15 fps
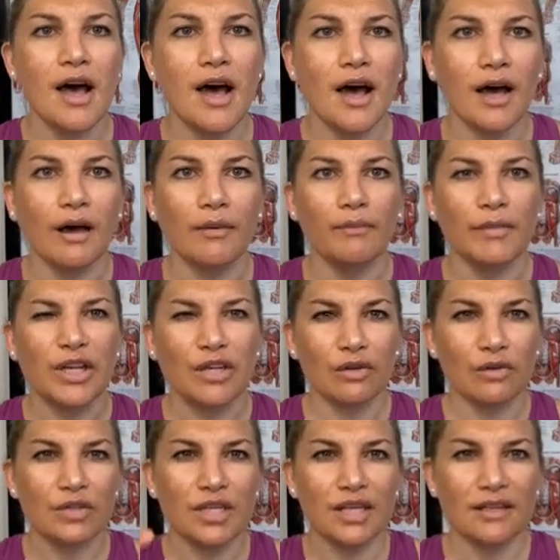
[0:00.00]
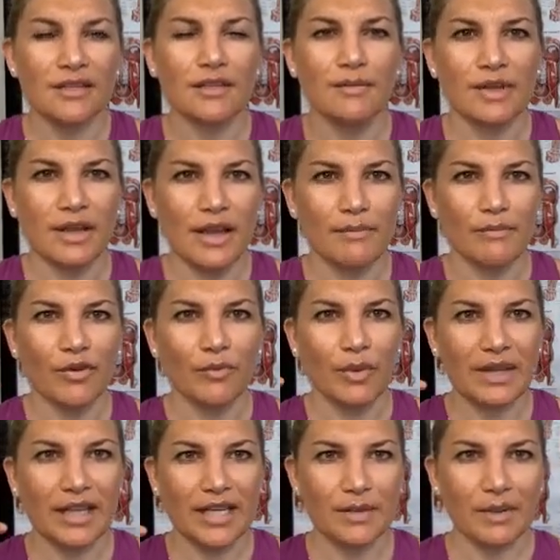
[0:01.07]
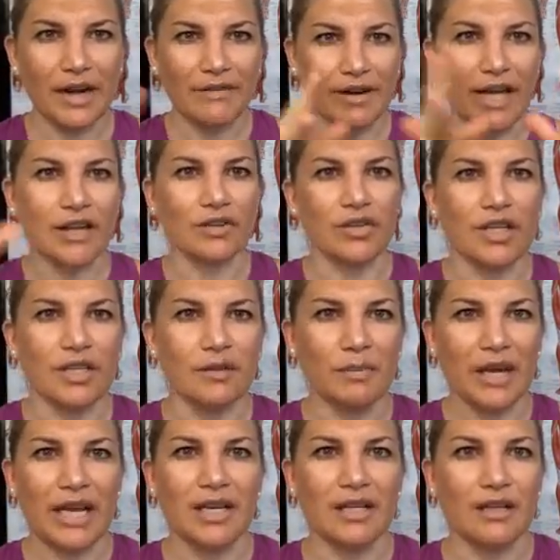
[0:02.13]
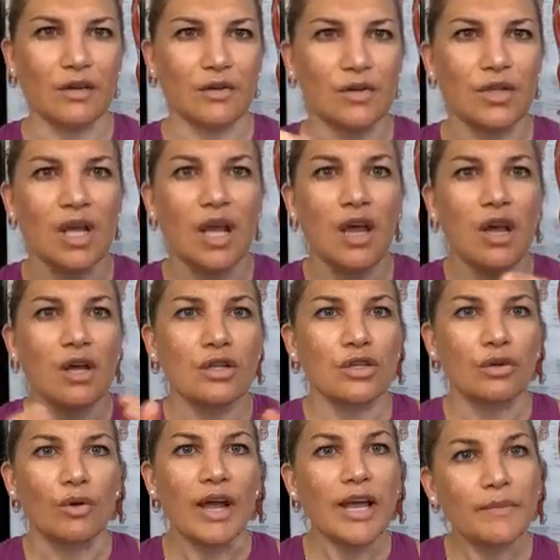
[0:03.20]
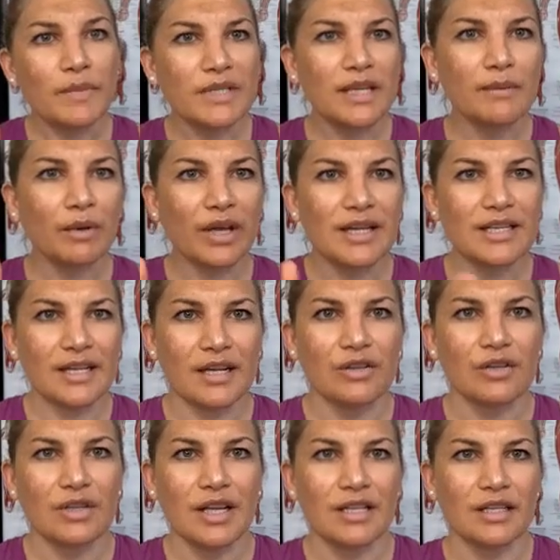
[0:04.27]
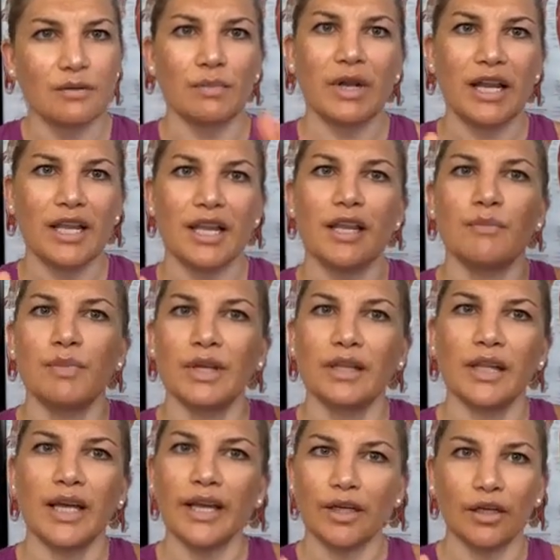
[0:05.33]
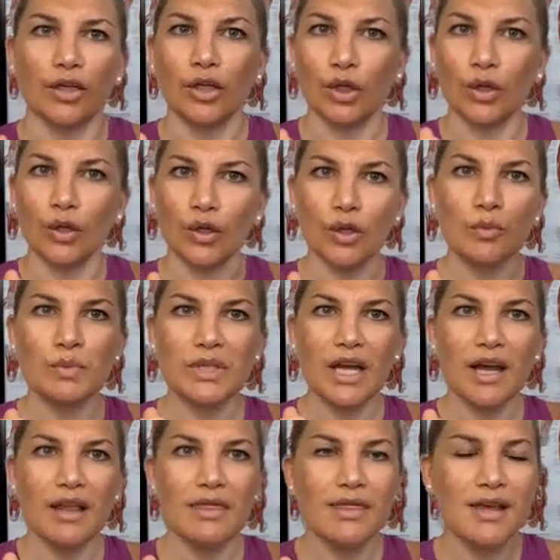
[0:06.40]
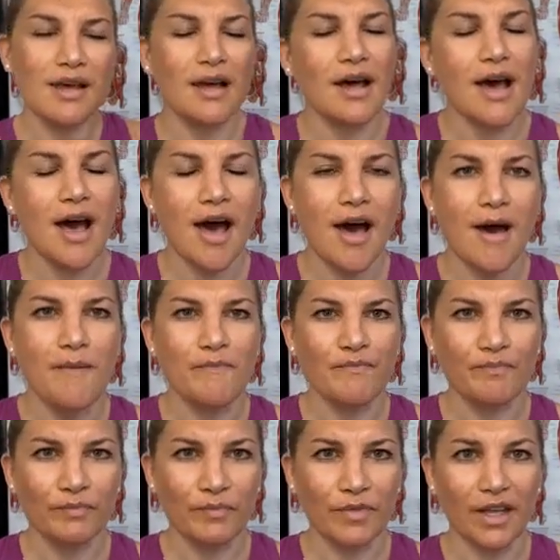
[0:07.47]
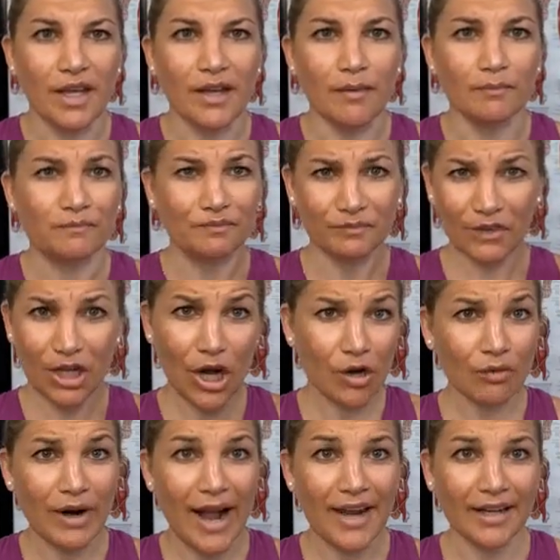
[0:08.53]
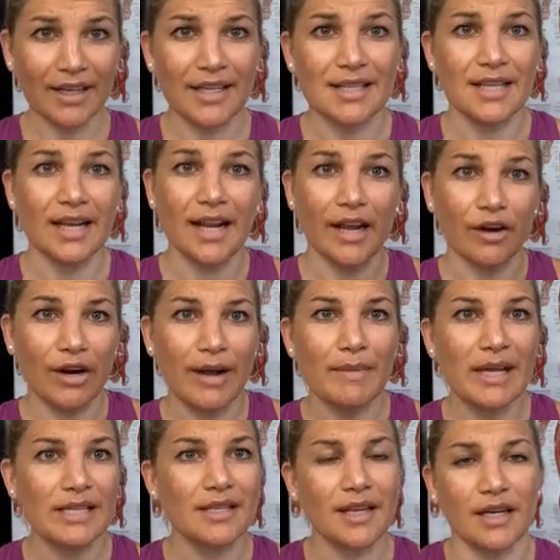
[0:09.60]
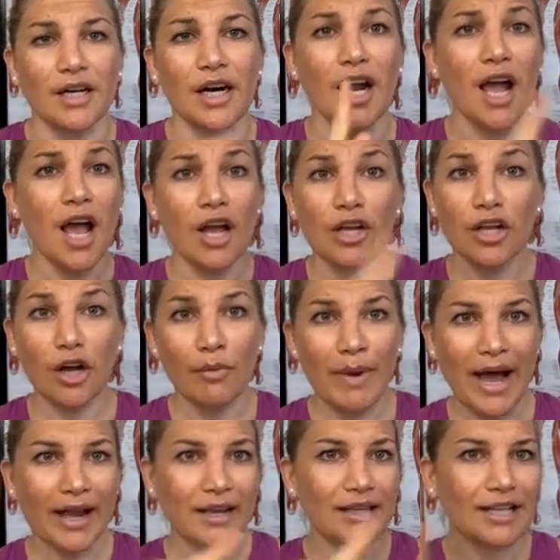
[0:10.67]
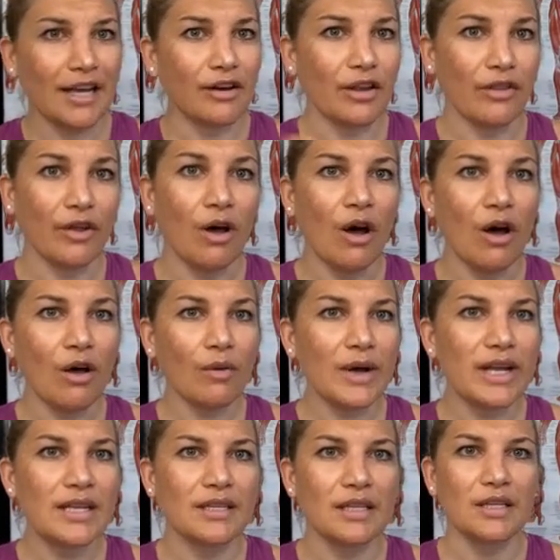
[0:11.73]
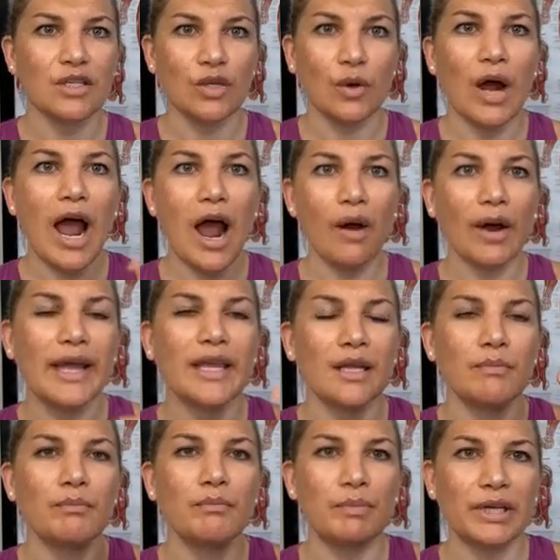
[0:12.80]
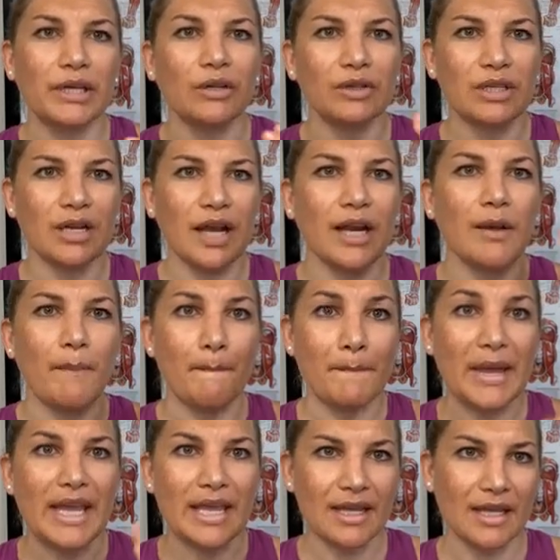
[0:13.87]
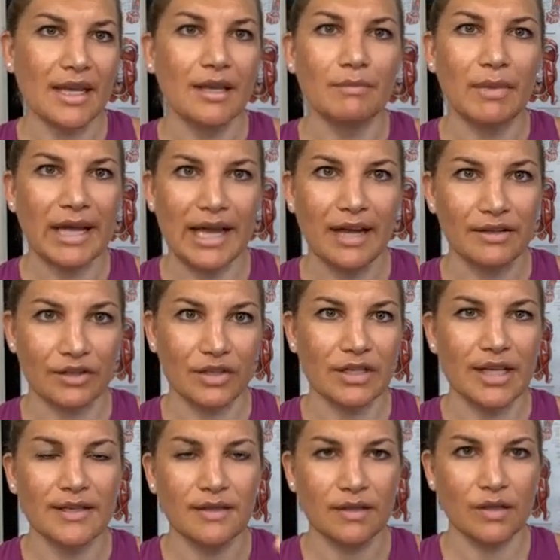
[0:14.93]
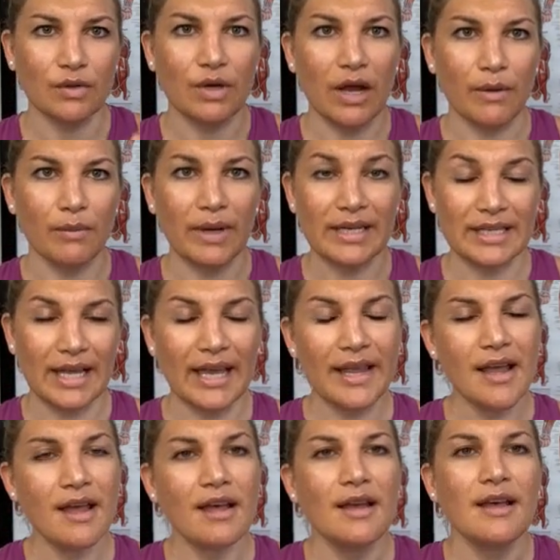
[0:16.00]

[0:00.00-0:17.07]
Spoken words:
And you'll see in some of that movement things, but I have an exercise band and those do hip stabilizing exercises, but I keep it like looped on the coat rack, and it's like I grab that sucker, go back and down on the hallways. And so how I can build and kind of bake in my exercises throughout my day,